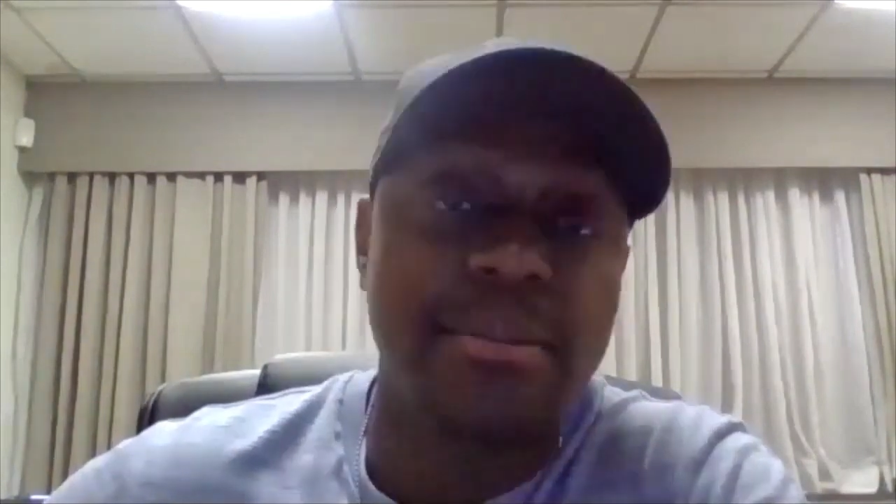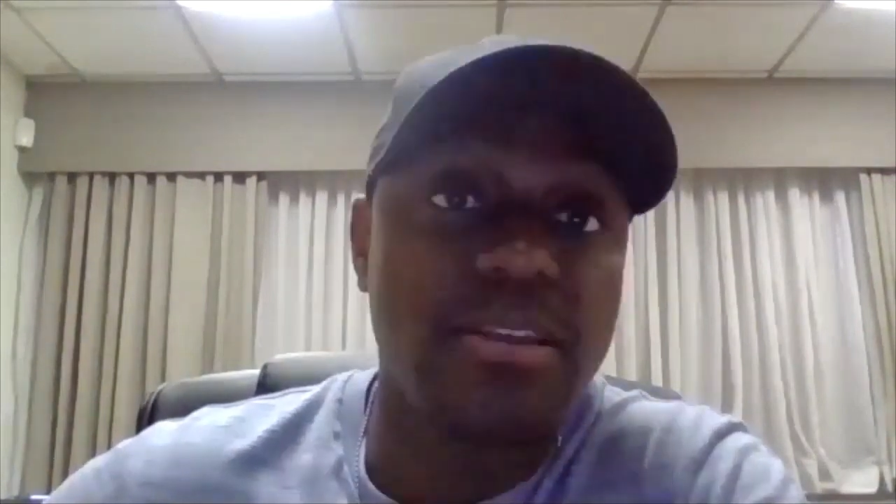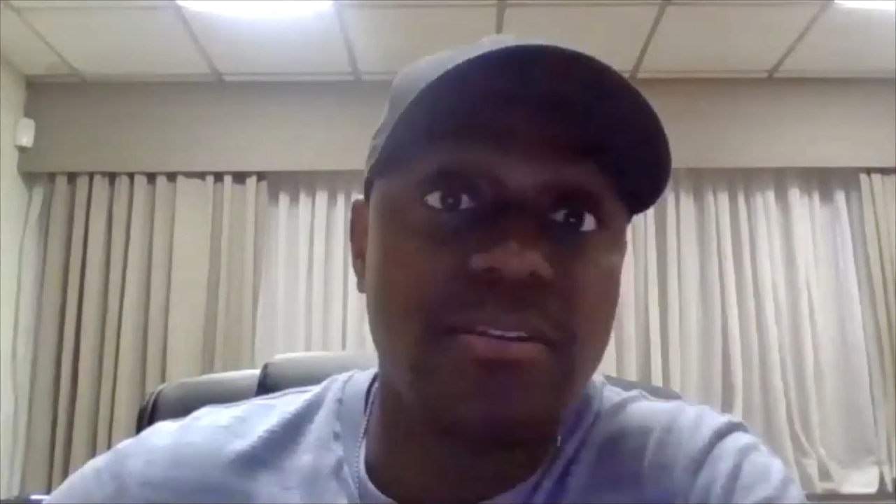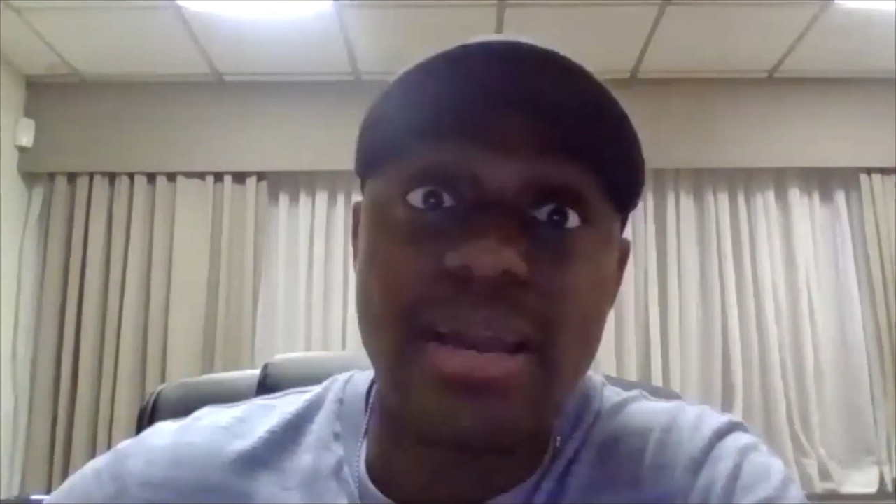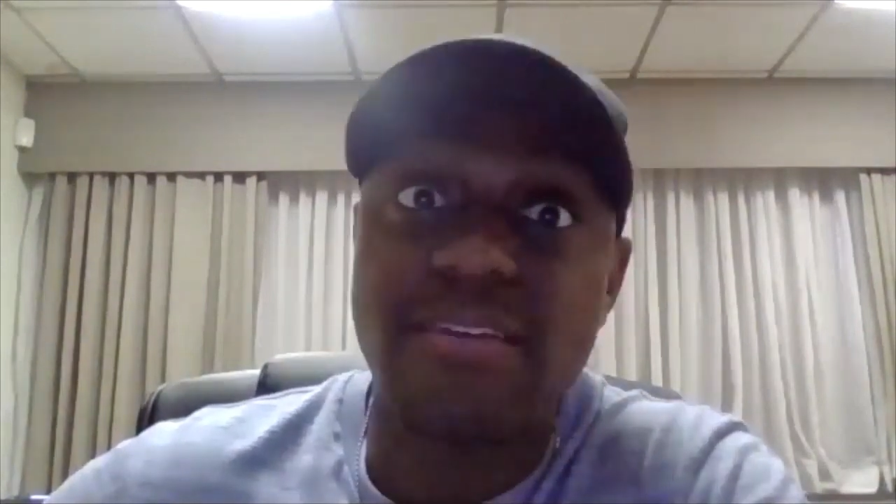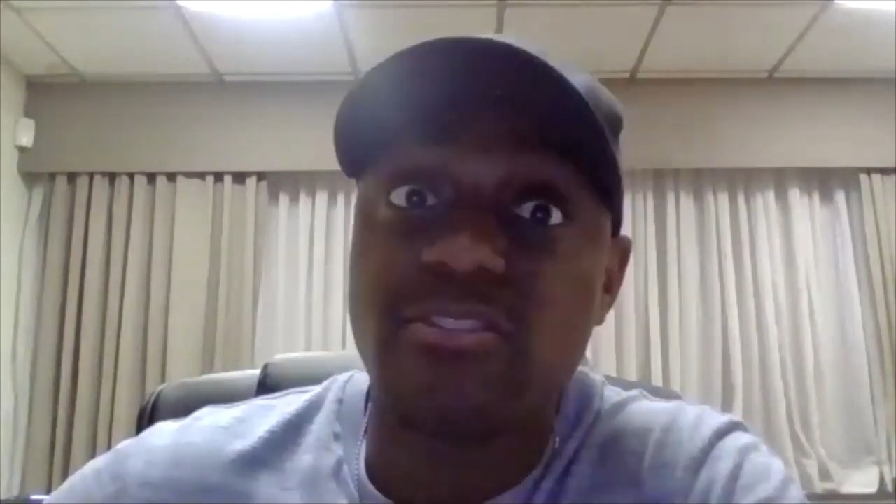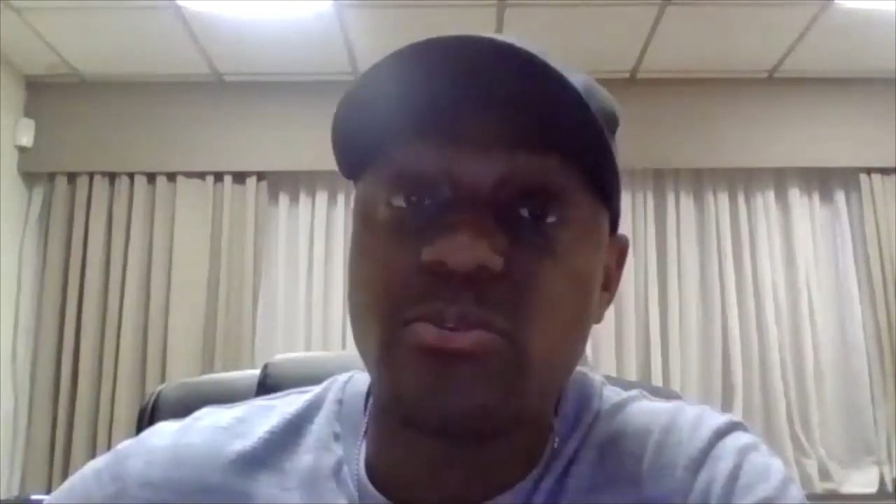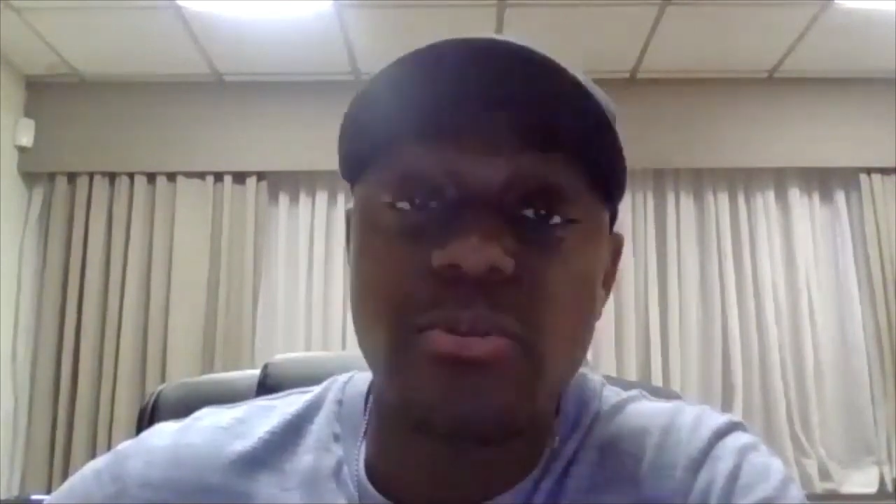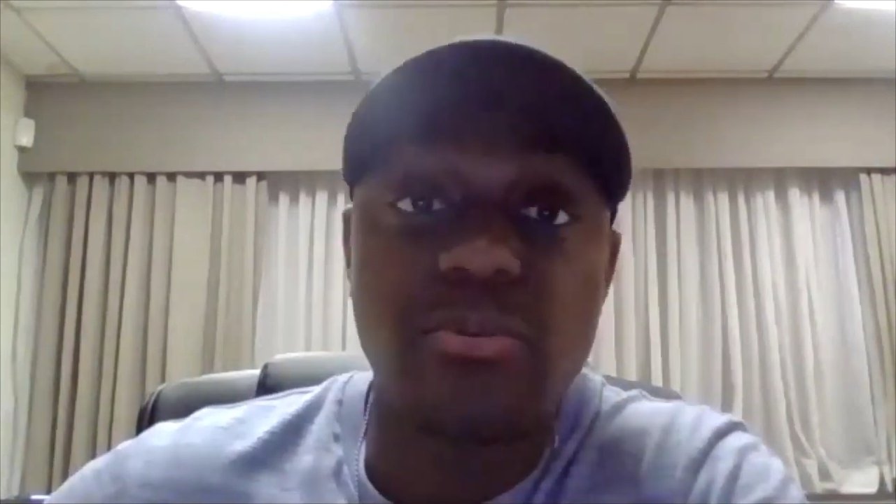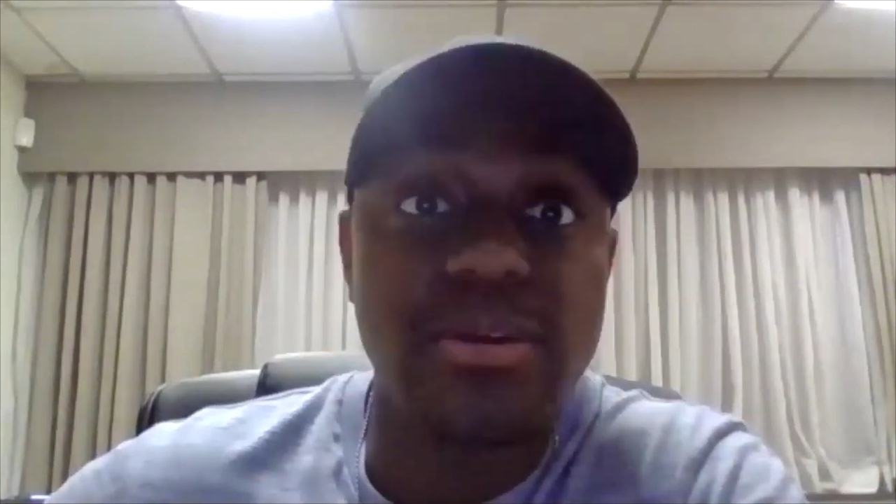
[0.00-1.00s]
many of them have
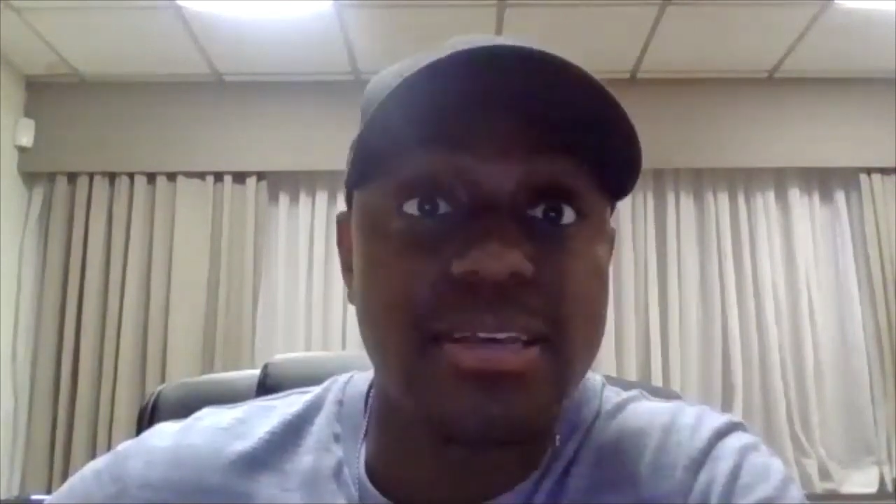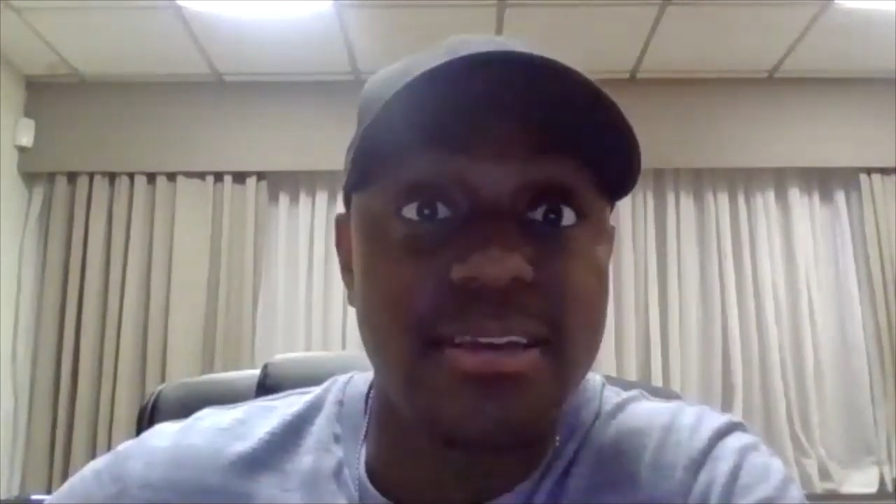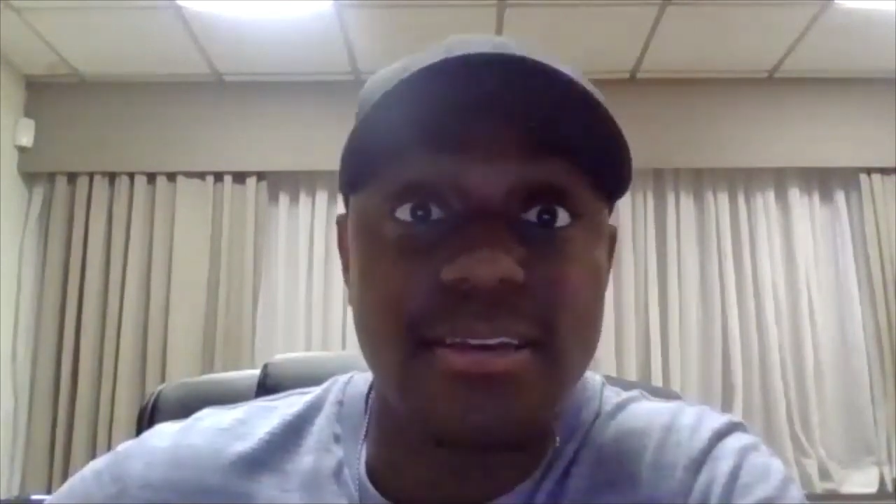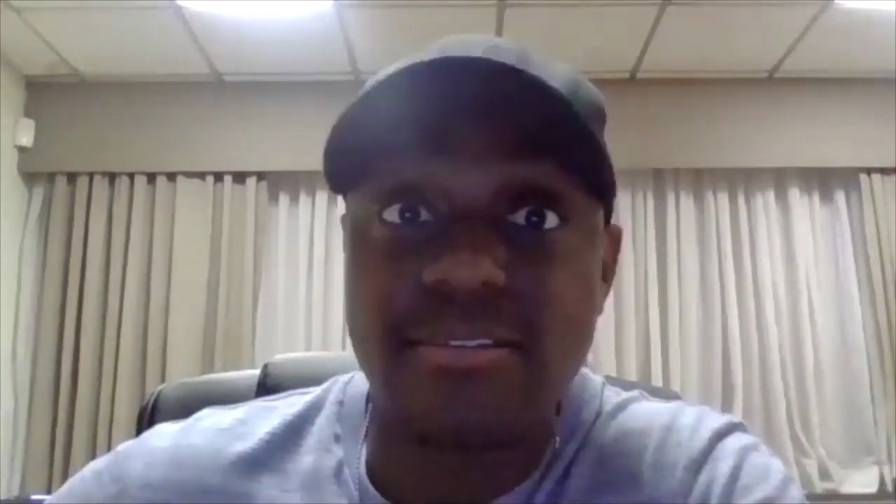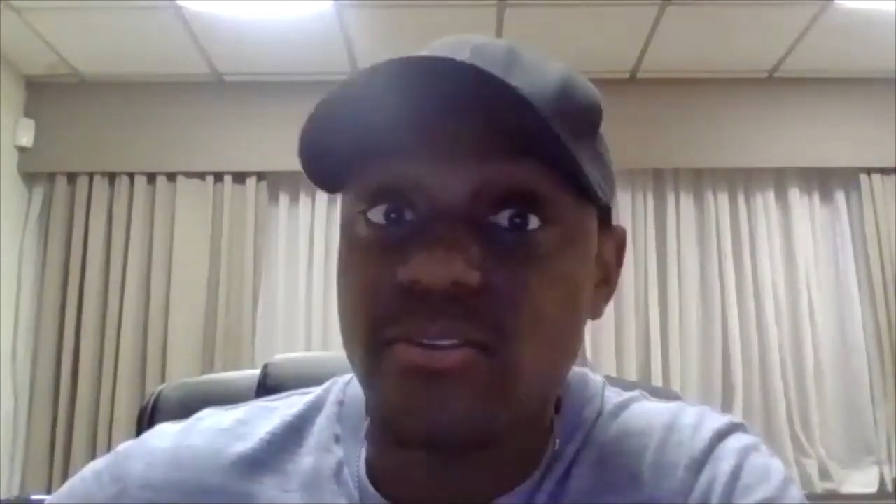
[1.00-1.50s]
2 or 3 kids,